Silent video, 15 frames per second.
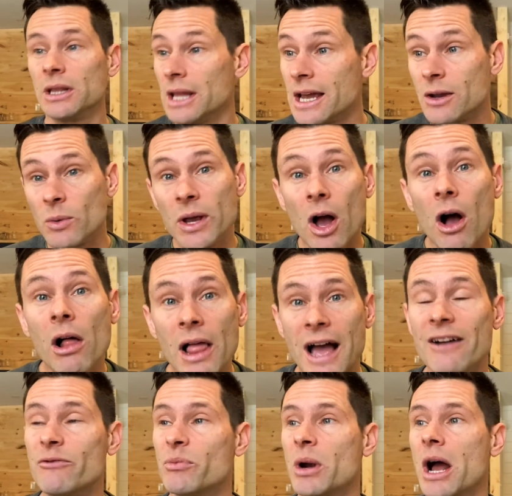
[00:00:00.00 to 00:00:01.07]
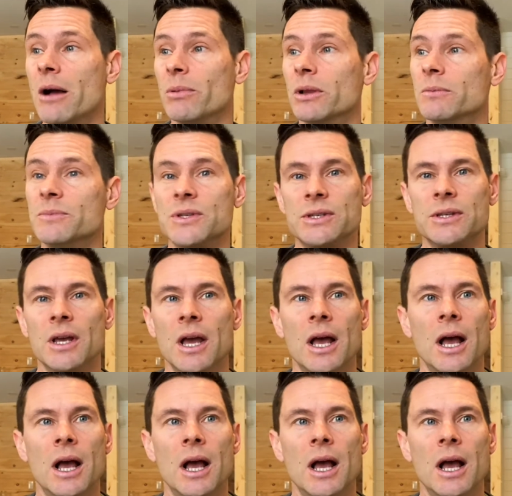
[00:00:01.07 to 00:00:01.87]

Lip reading: like we all have problems.